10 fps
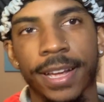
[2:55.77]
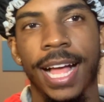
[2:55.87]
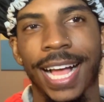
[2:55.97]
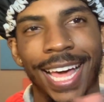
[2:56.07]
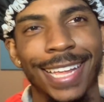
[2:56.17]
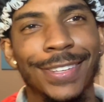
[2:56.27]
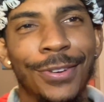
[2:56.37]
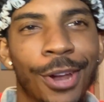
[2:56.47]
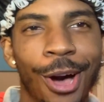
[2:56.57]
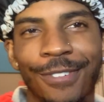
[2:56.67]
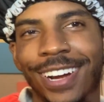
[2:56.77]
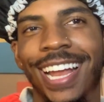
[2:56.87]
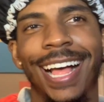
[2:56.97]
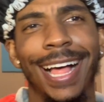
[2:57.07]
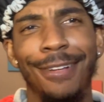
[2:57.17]
forgot I gotta scoot over
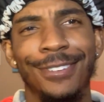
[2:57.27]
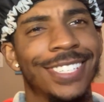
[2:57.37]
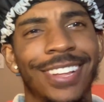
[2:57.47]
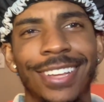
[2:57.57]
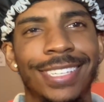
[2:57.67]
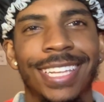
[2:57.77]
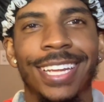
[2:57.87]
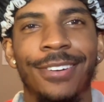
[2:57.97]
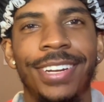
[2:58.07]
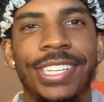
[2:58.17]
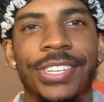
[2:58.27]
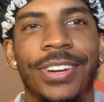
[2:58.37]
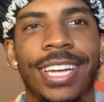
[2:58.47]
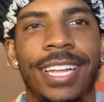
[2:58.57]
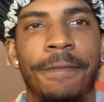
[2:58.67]
now. I was so used to the green
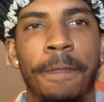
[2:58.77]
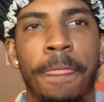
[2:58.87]
screen.